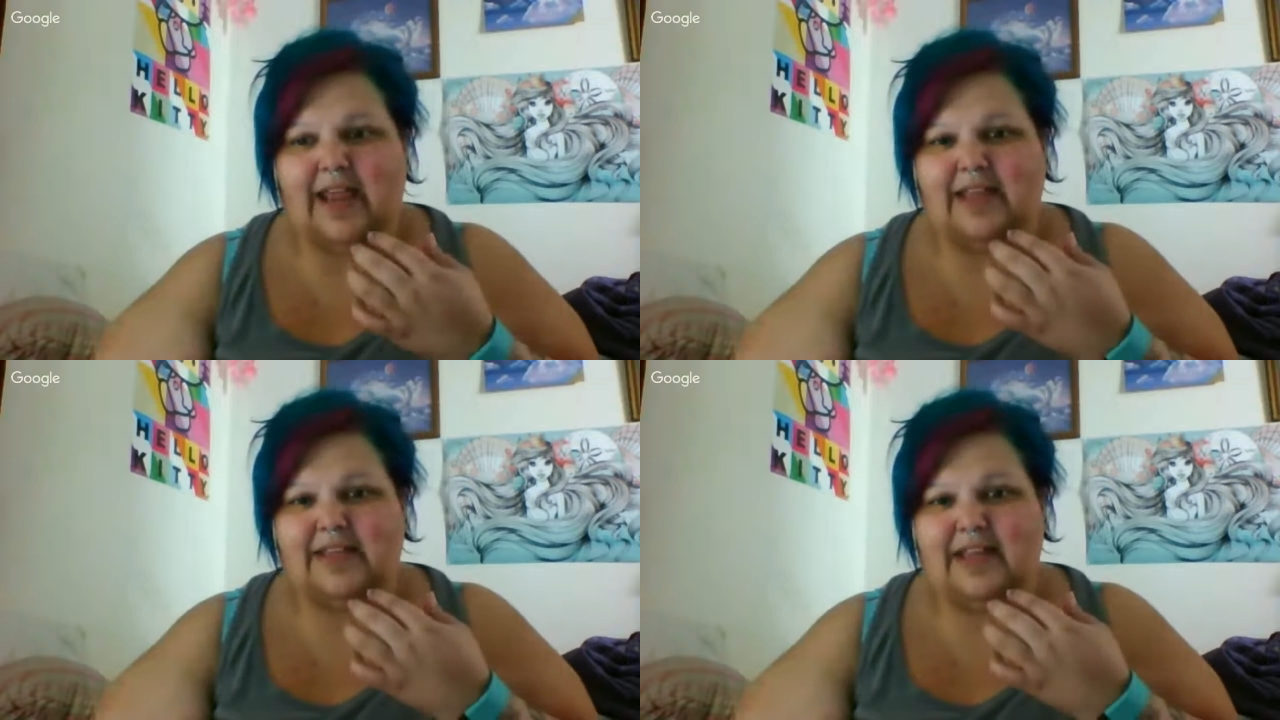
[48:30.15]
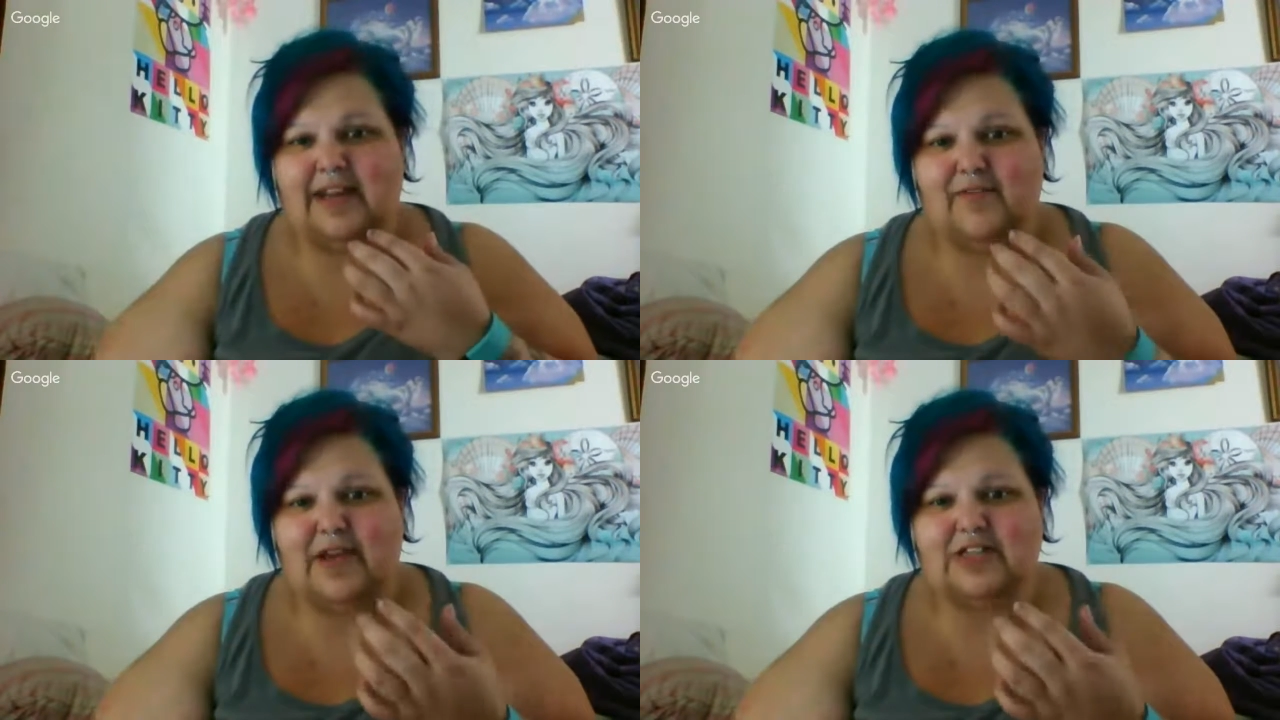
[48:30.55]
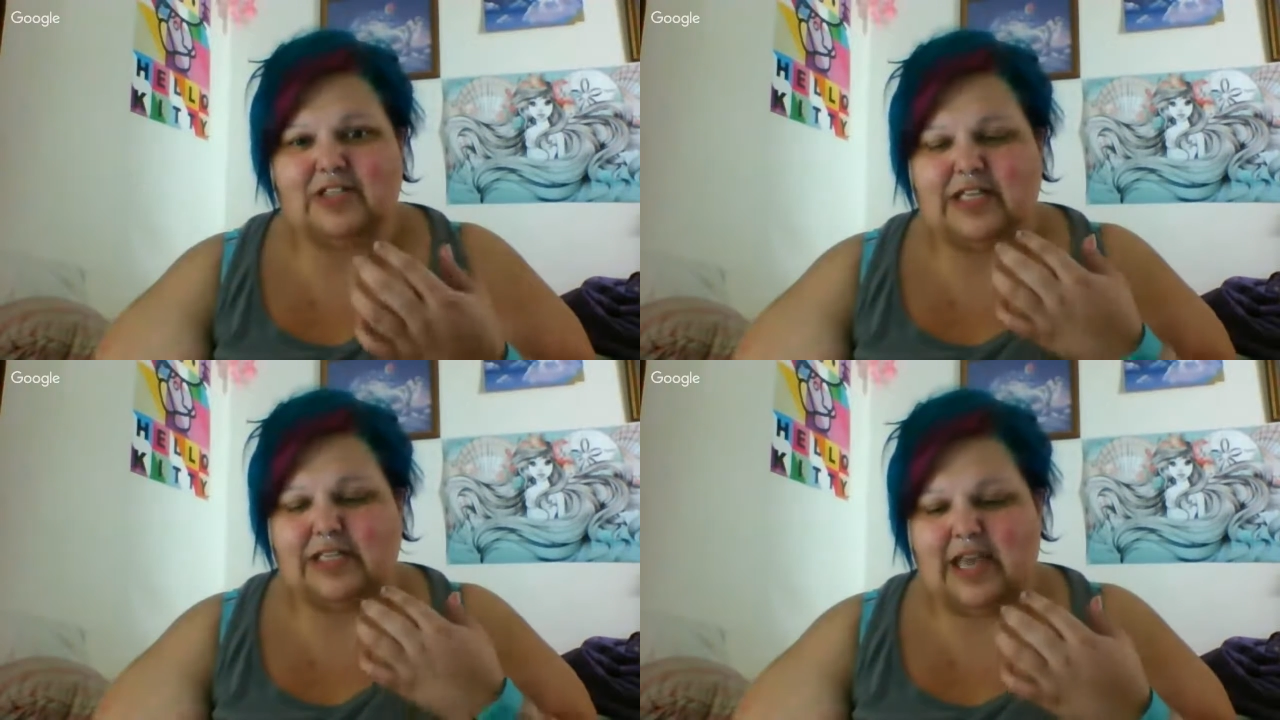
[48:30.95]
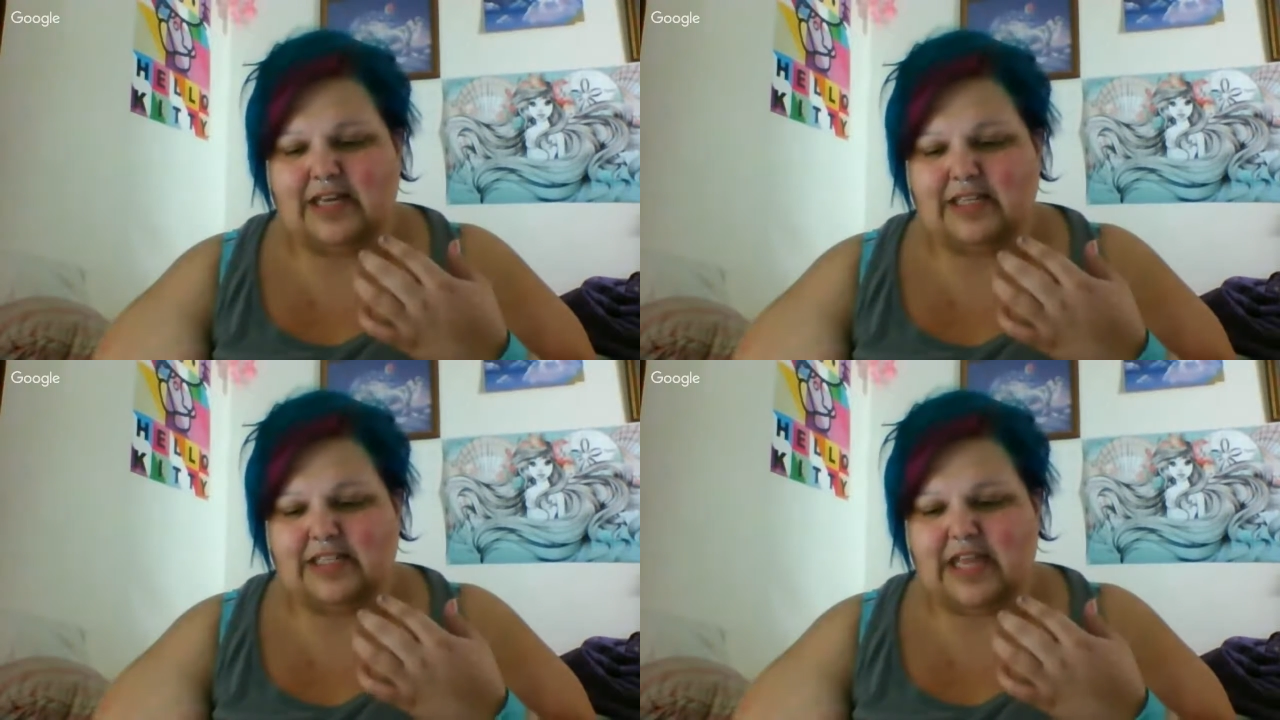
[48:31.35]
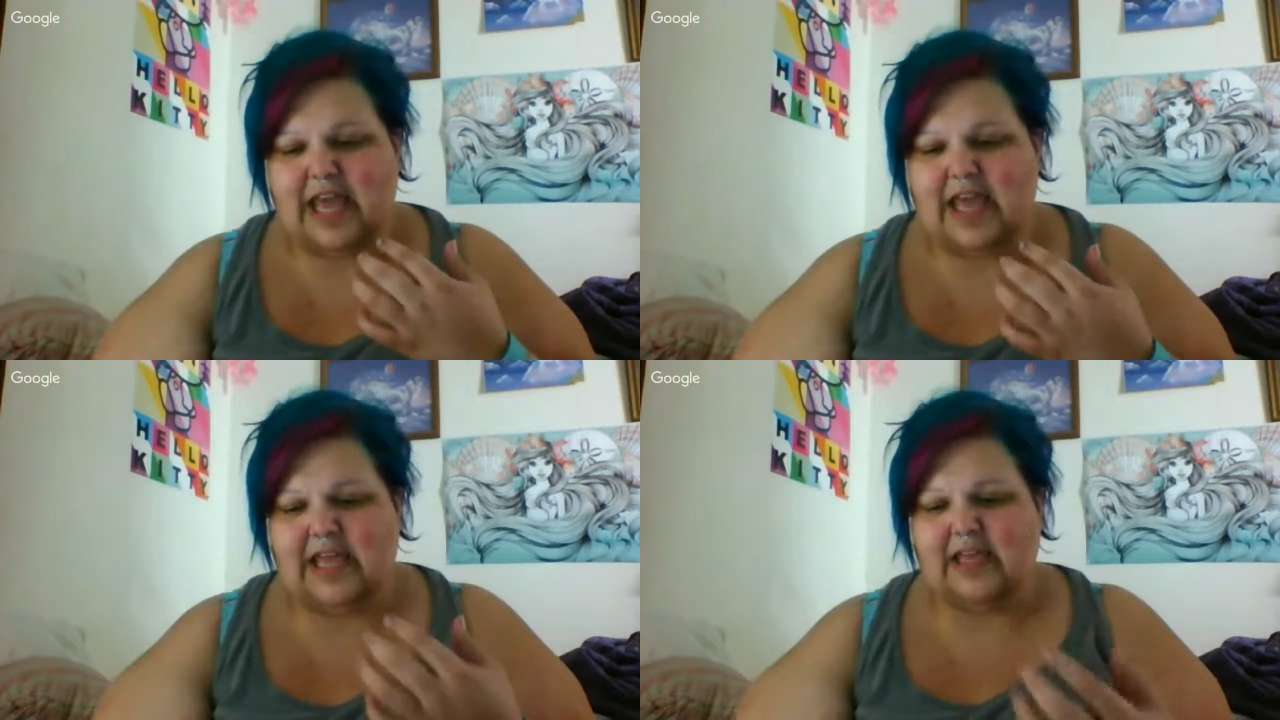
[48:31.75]
And then eventually at the end of the
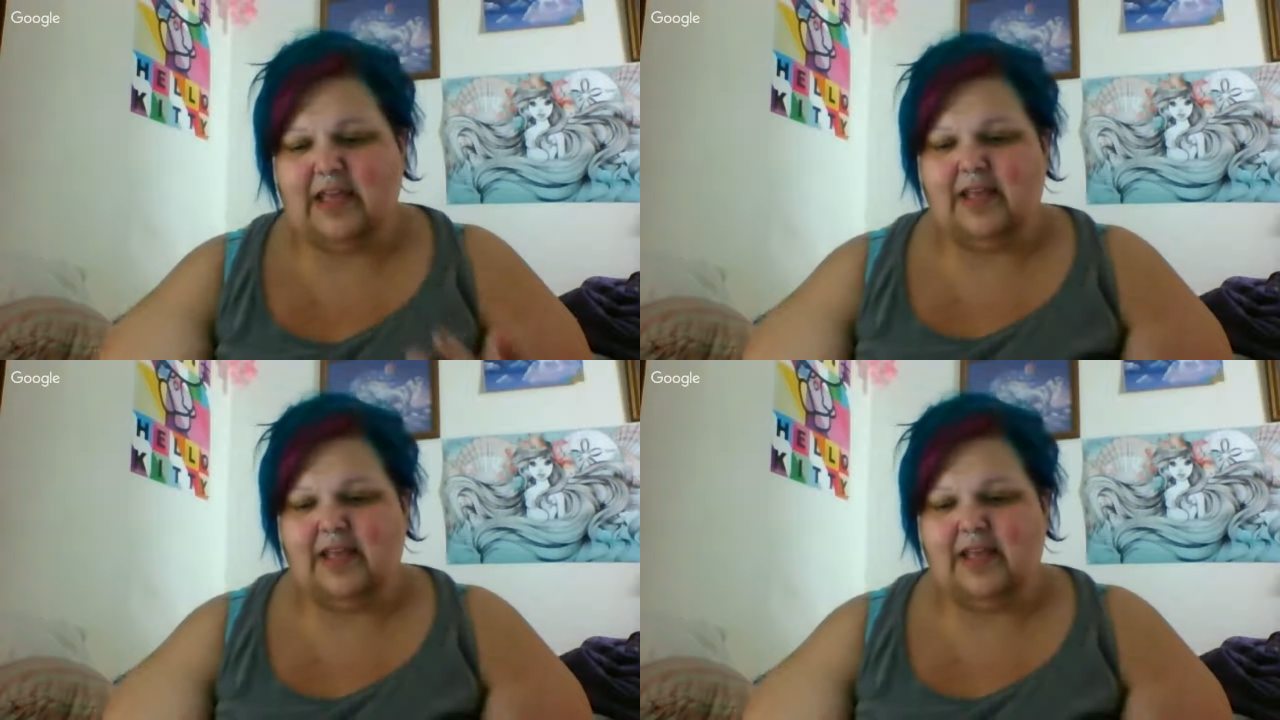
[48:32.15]
day,